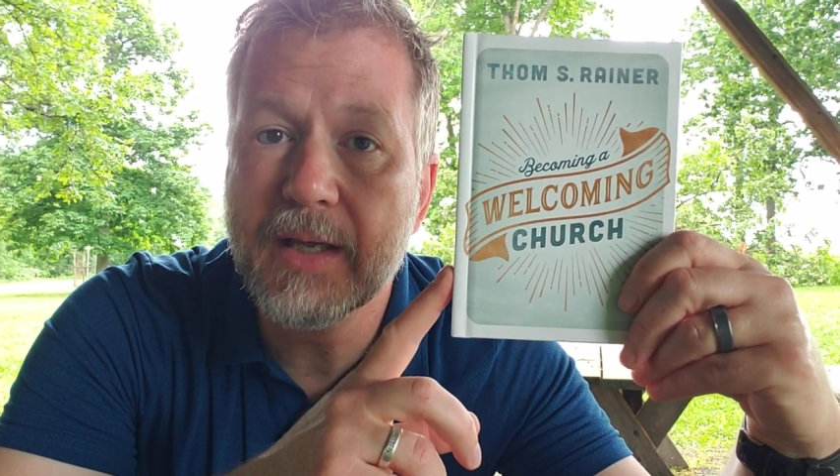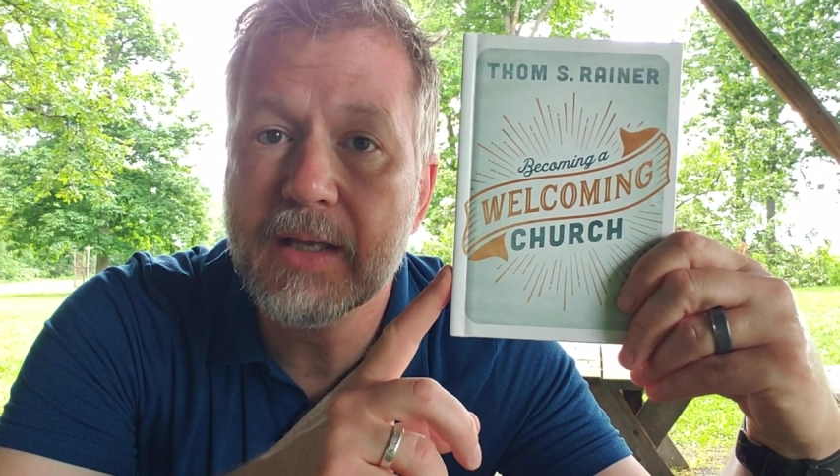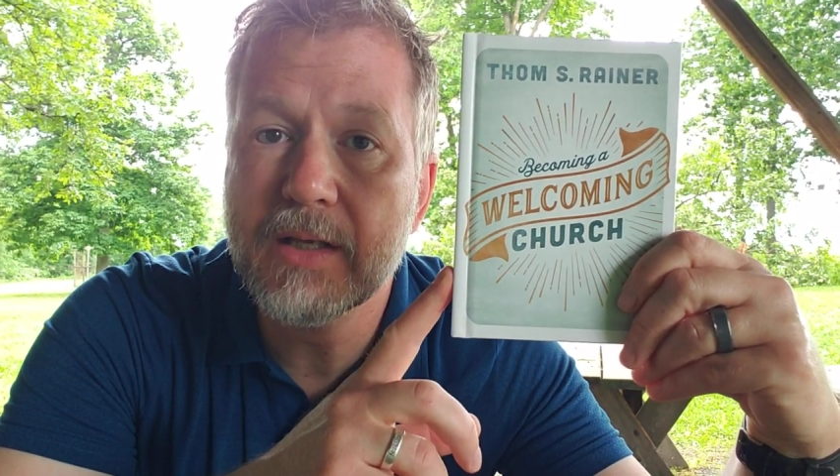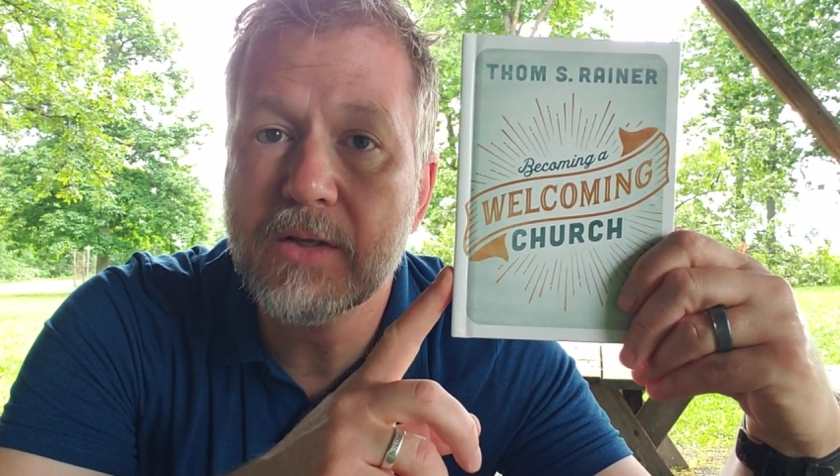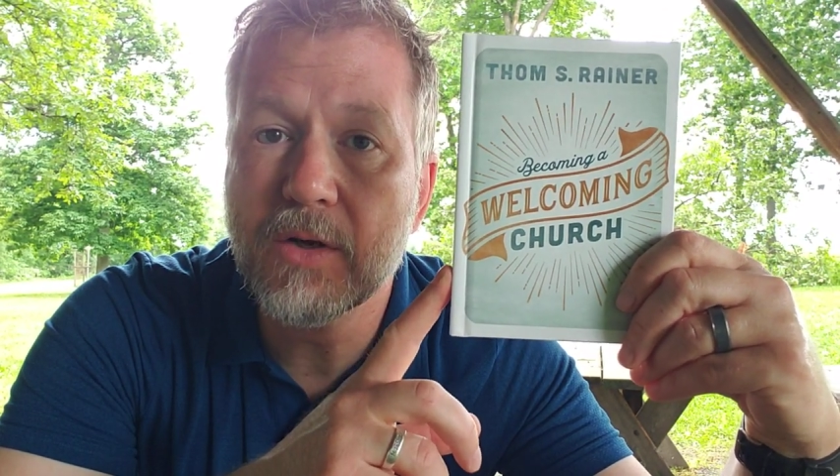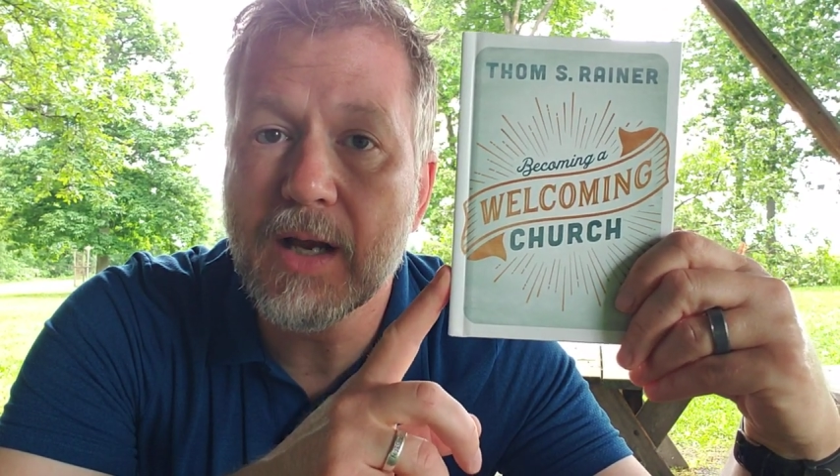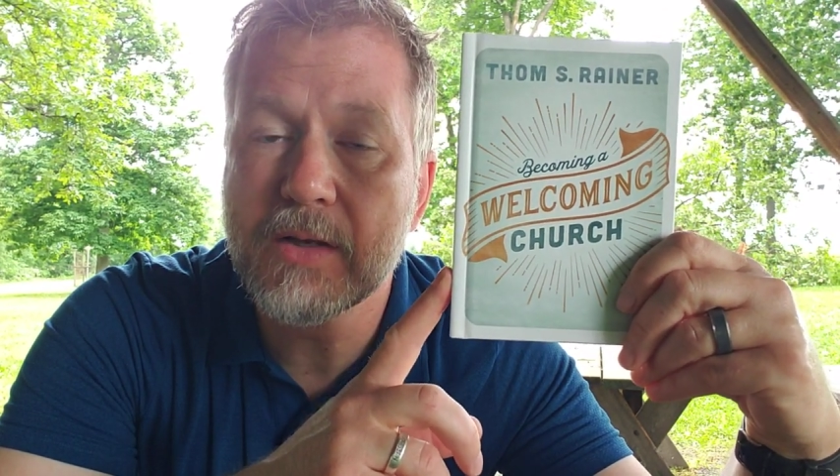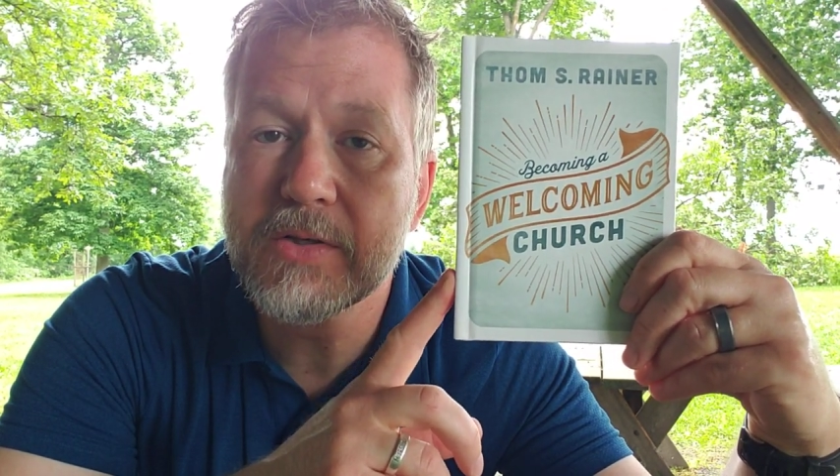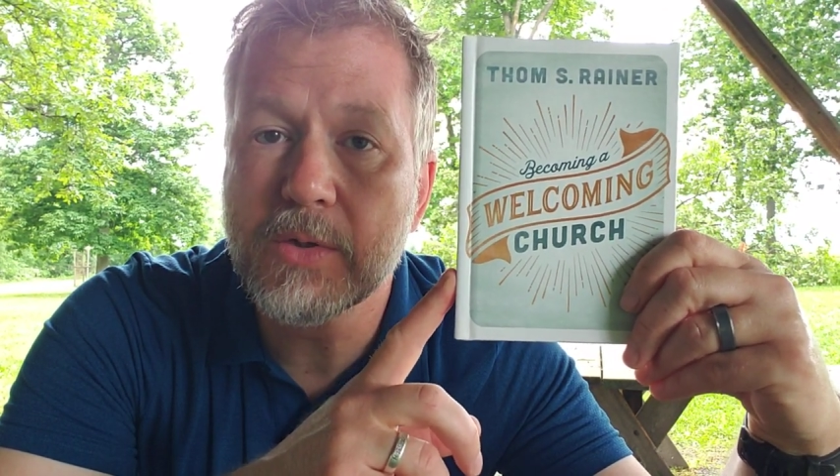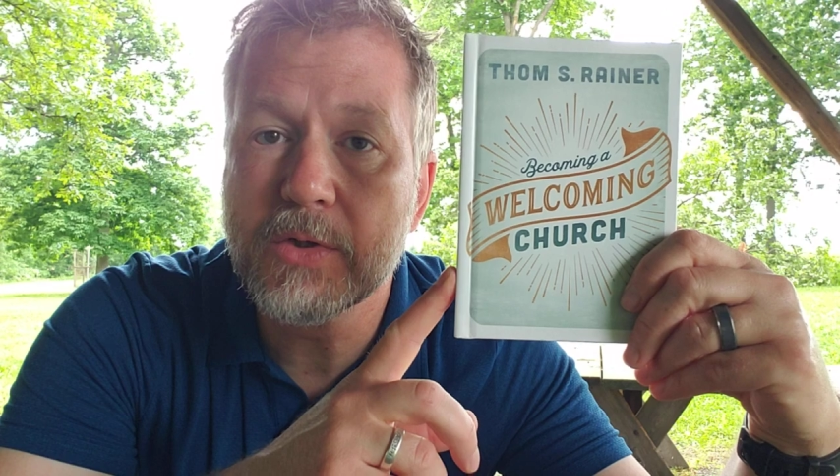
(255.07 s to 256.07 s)
in your
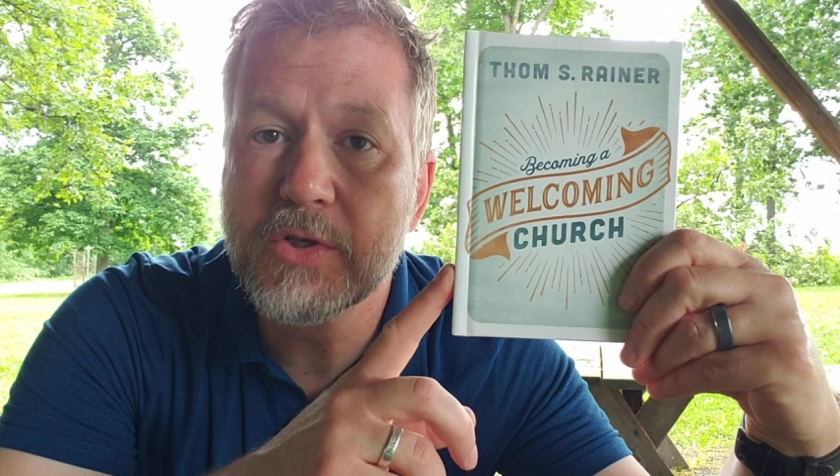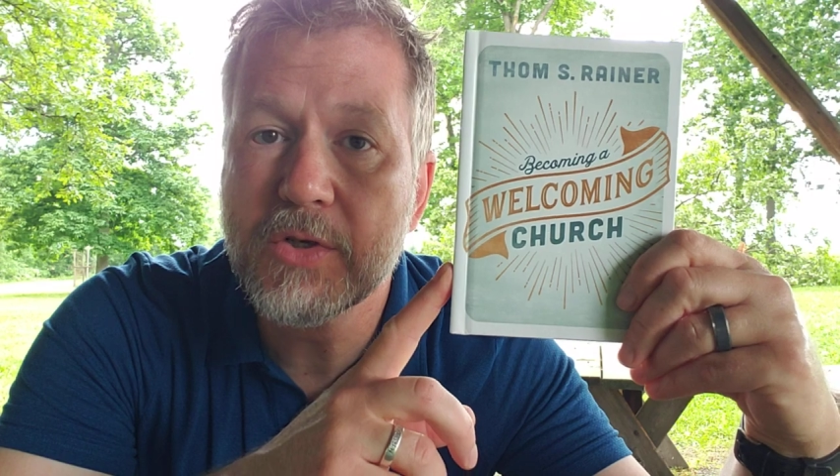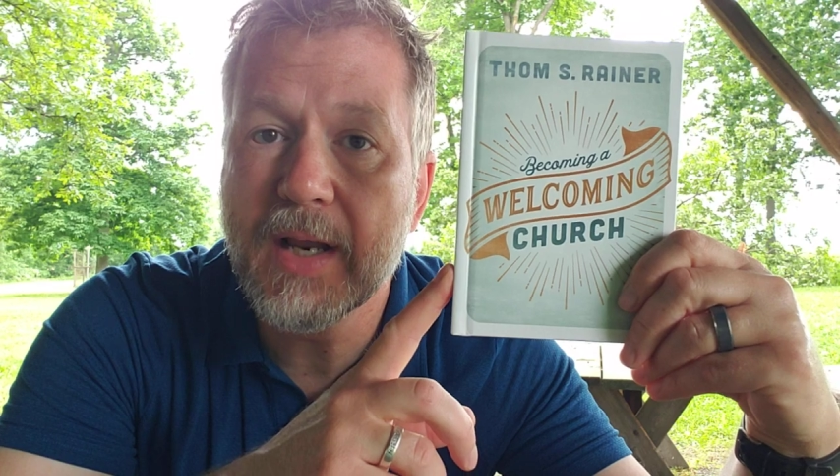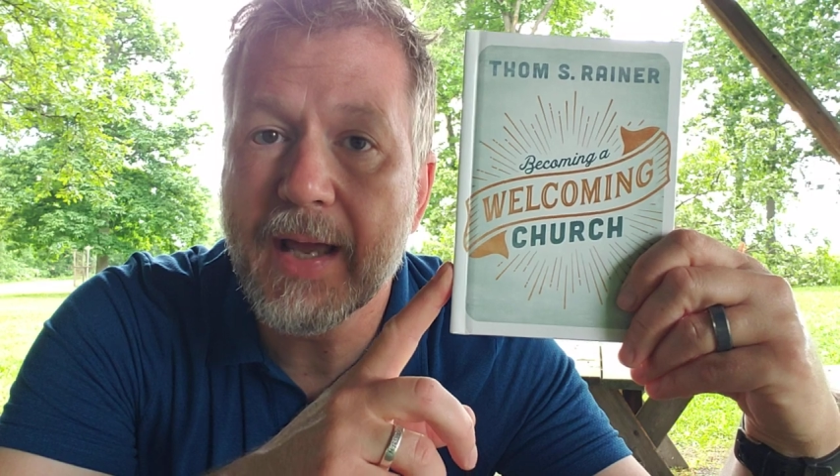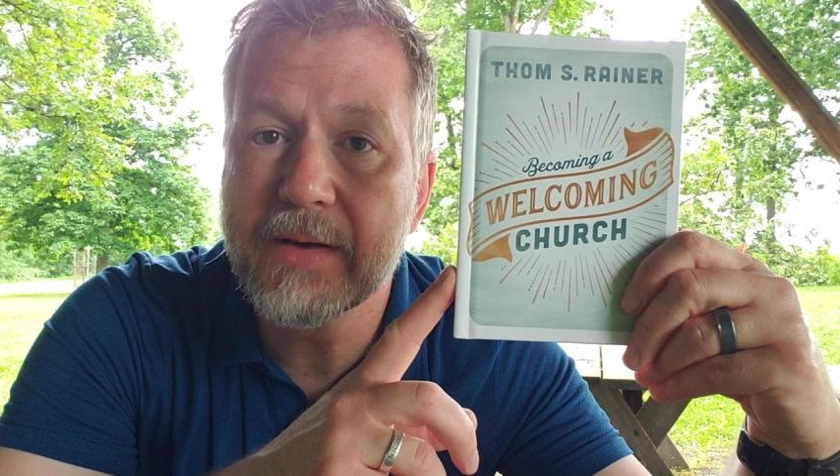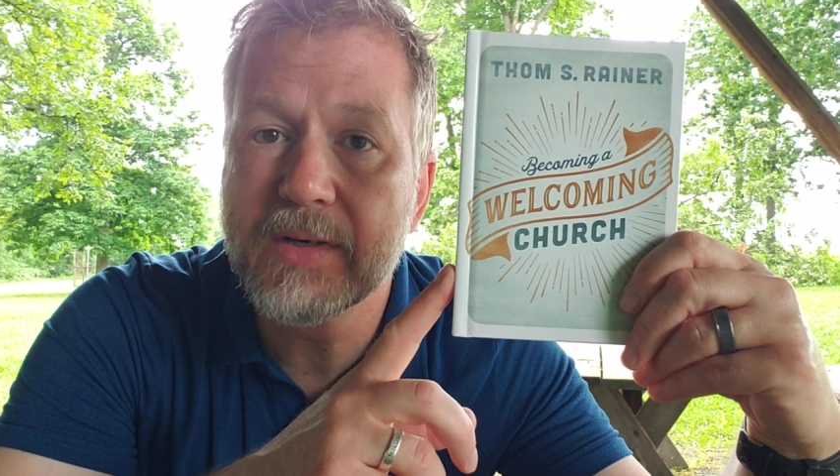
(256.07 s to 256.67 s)
household should have